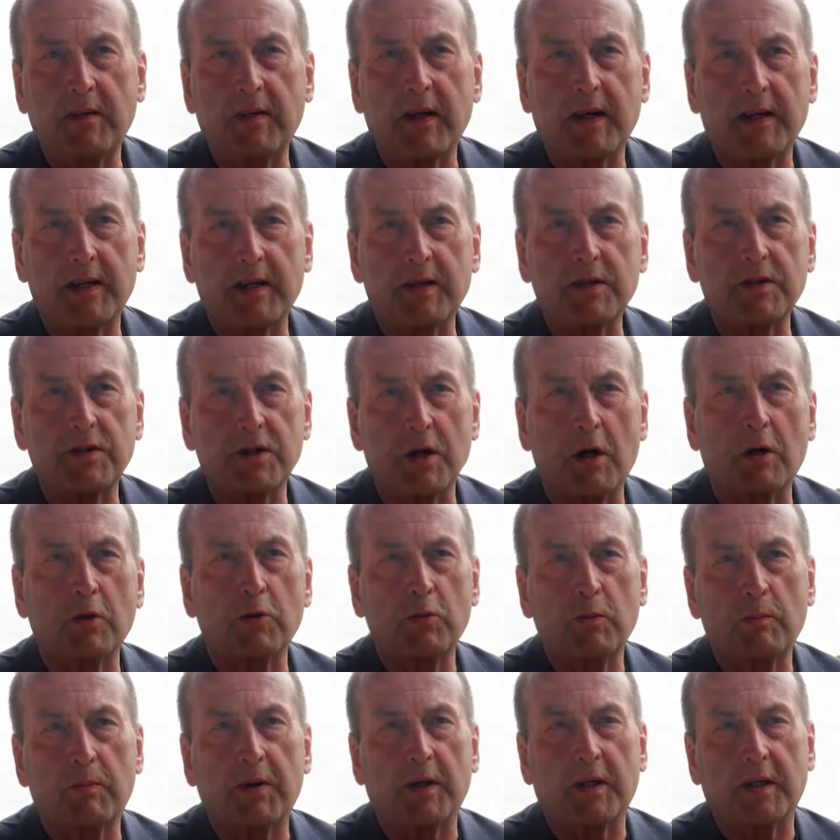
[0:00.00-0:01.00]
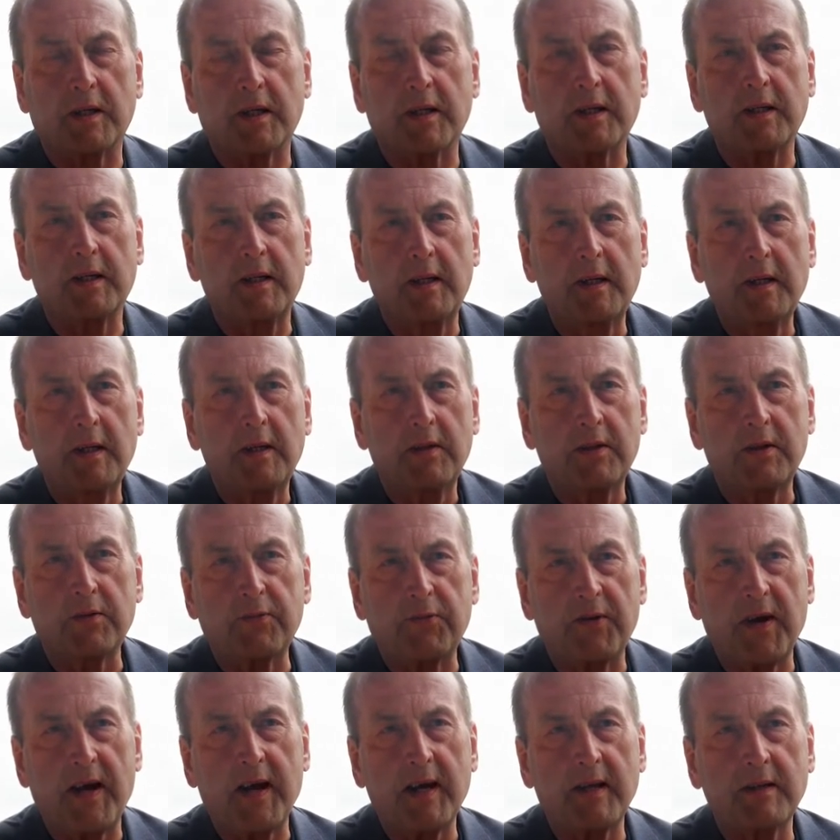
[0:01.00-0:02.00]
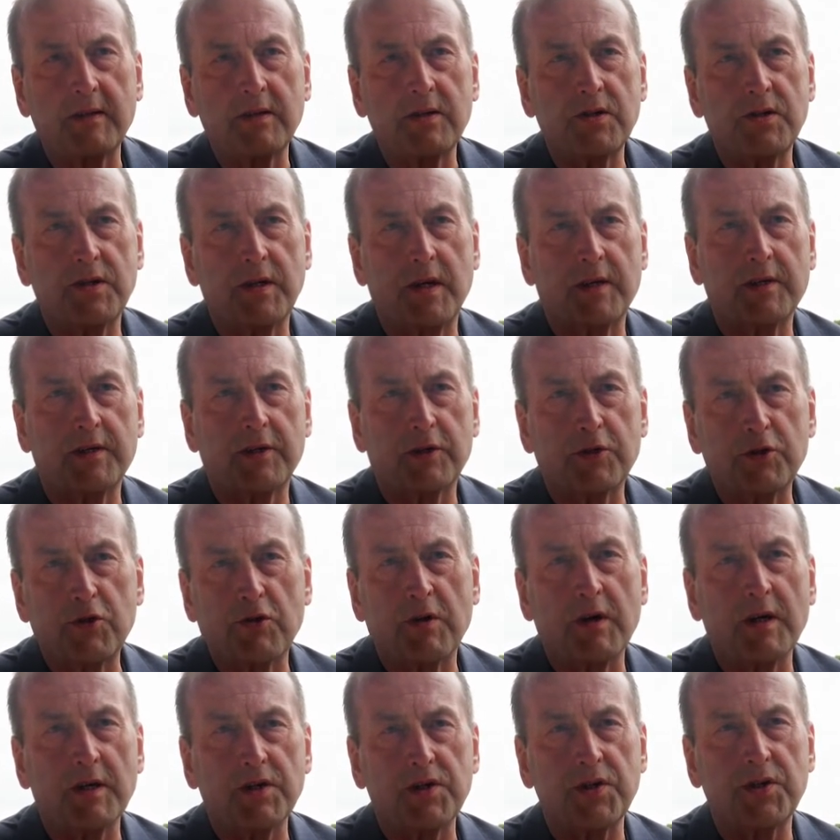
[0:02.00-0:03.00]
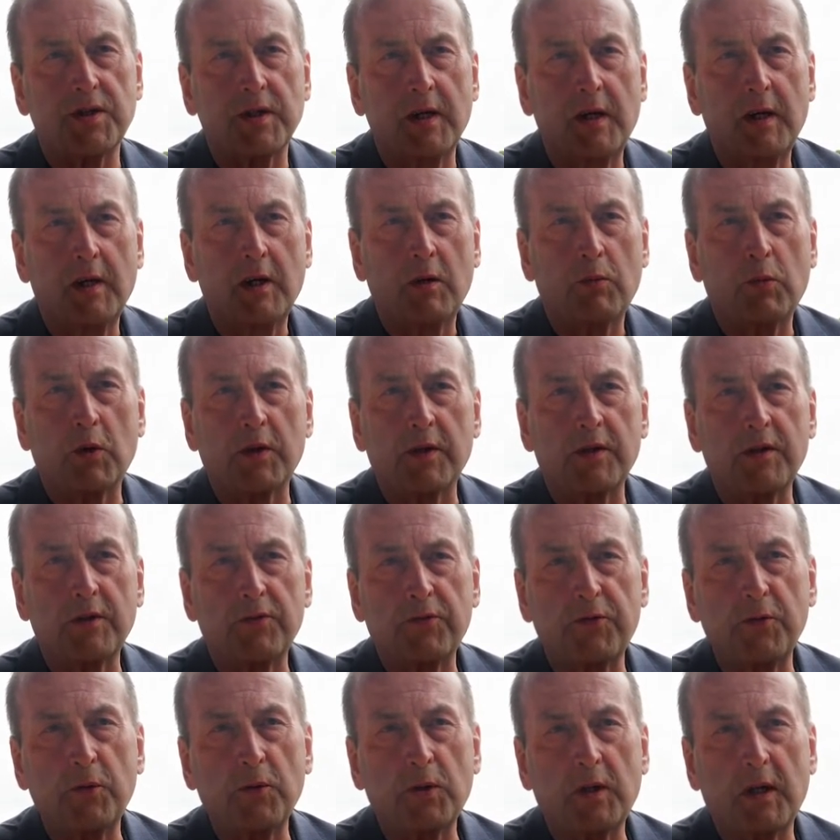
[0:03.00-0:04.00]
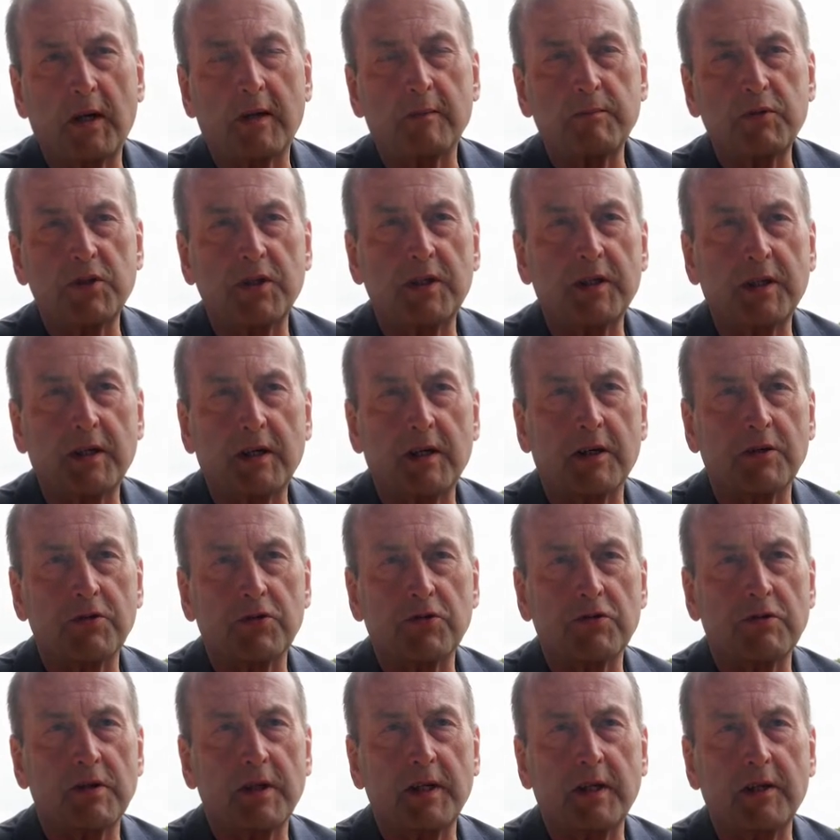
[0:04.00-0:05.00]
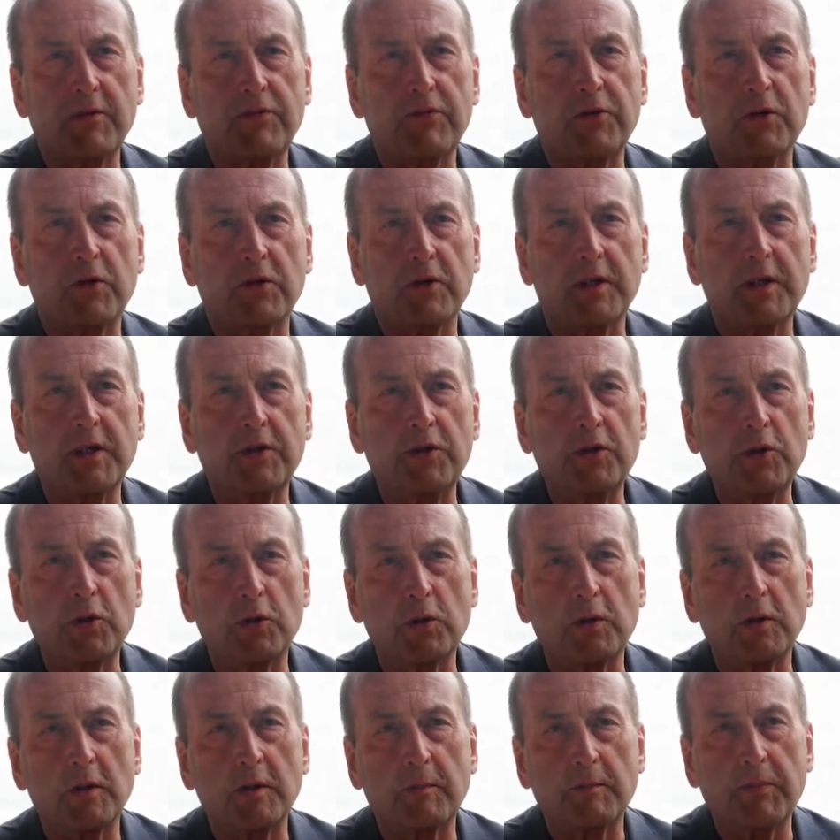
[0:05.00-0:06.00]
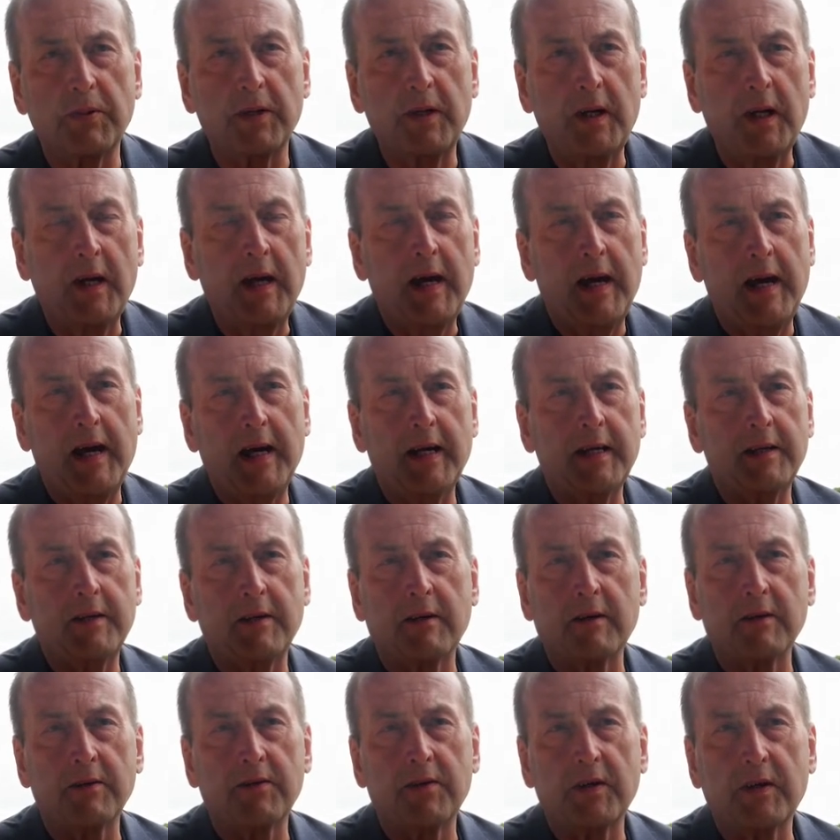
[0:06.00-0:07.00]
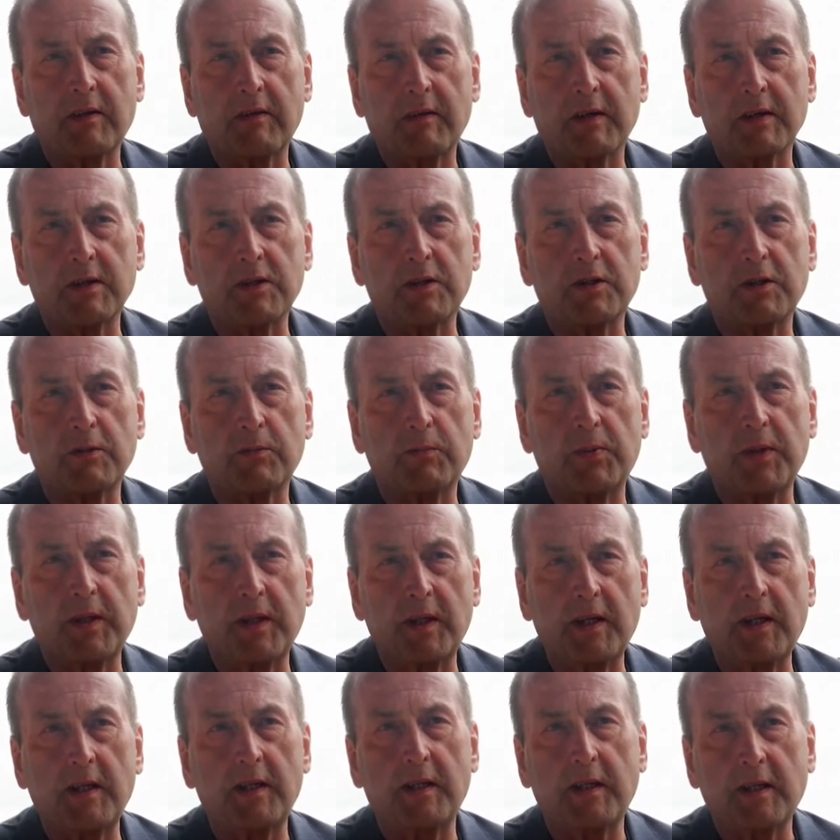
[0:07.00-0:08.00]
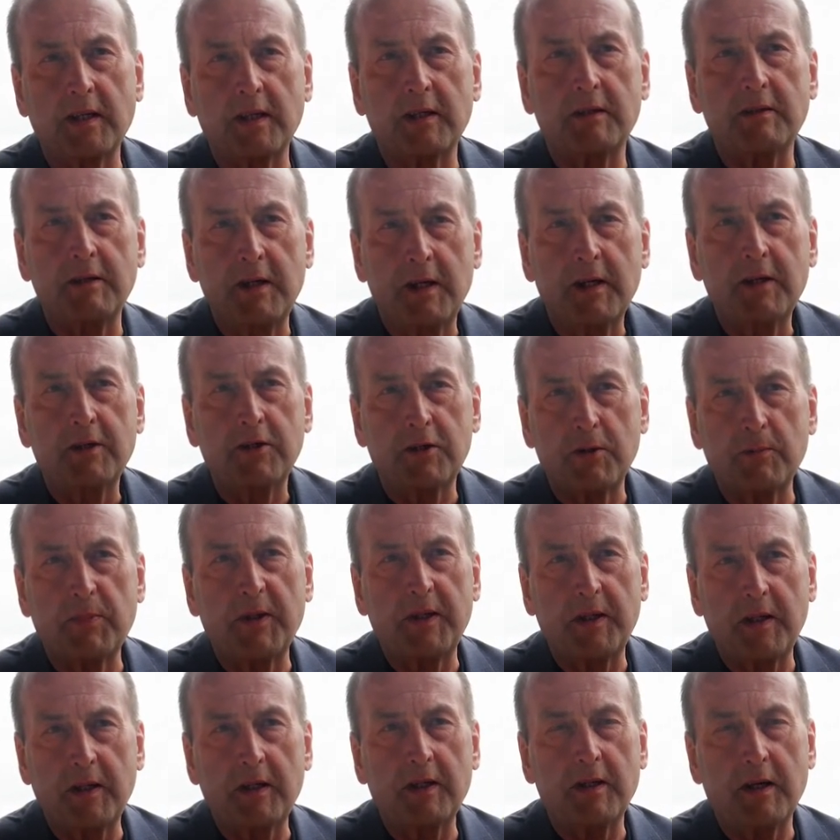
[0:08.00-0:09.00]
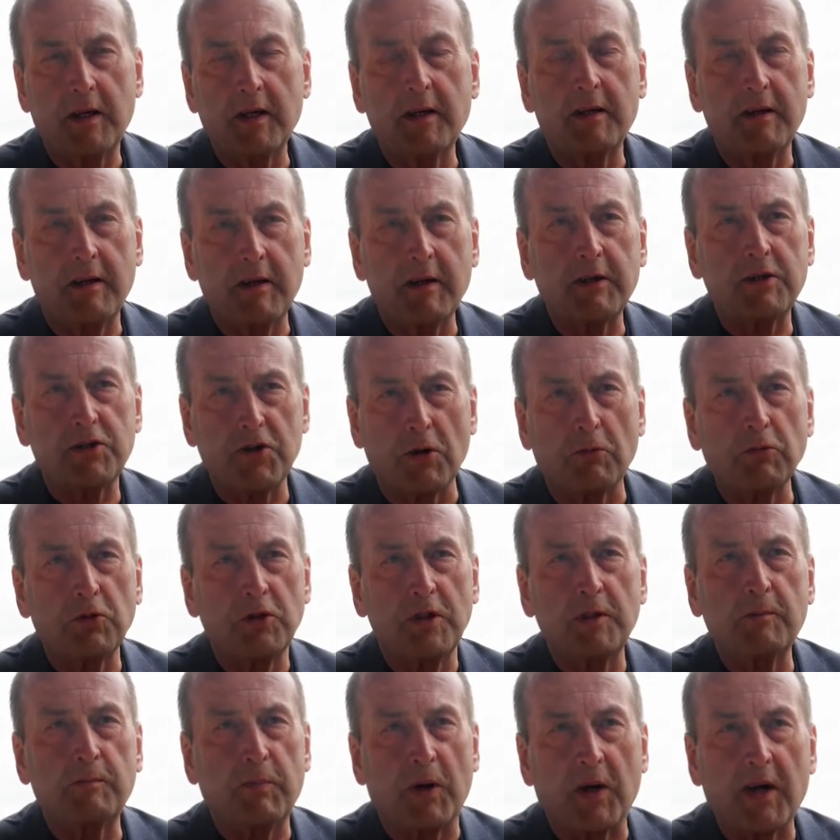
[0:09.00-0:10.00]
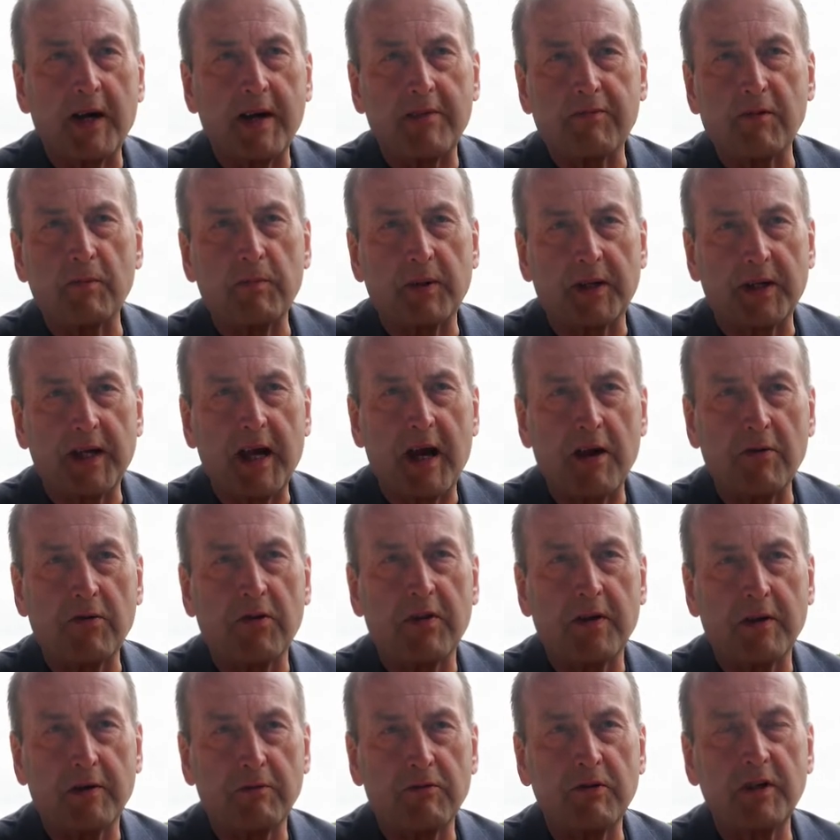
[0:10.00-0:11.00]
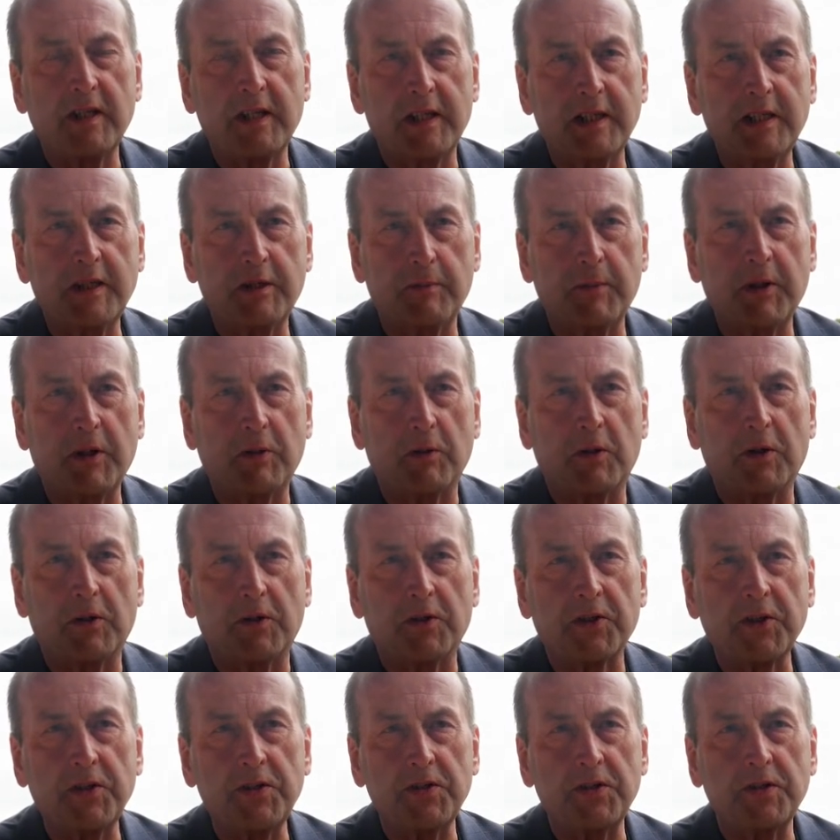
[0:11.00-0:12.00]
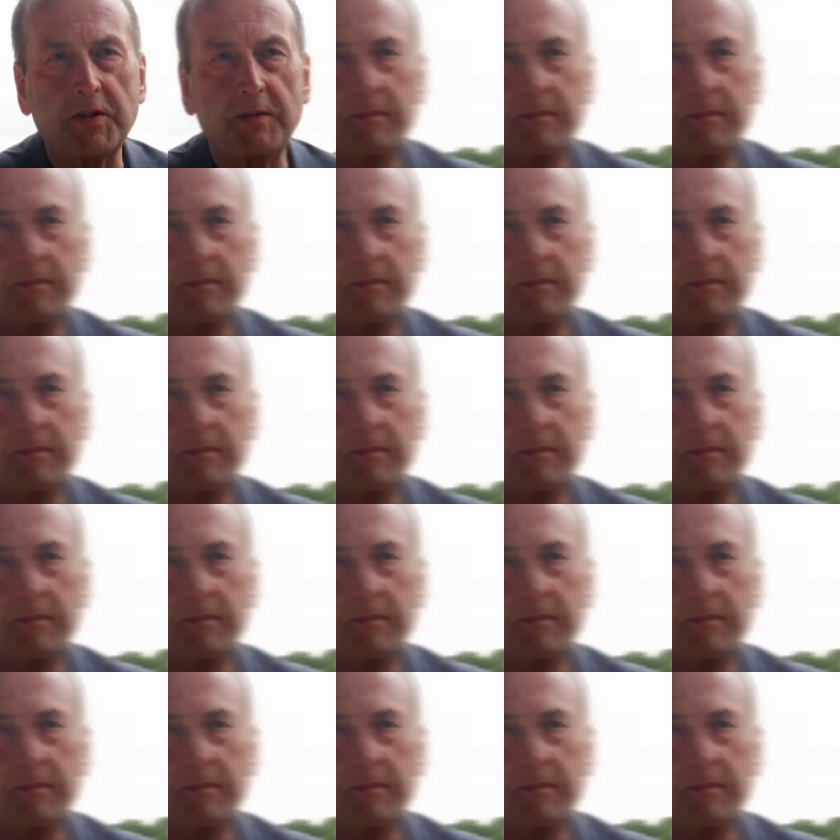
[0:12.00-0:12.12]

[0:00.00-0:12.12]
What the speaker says: that it's owned by the fans and the trust, one of the few clubs in the country, if not in Europe. And I think that's to be exalted by everybody out there, really, to be quite honest.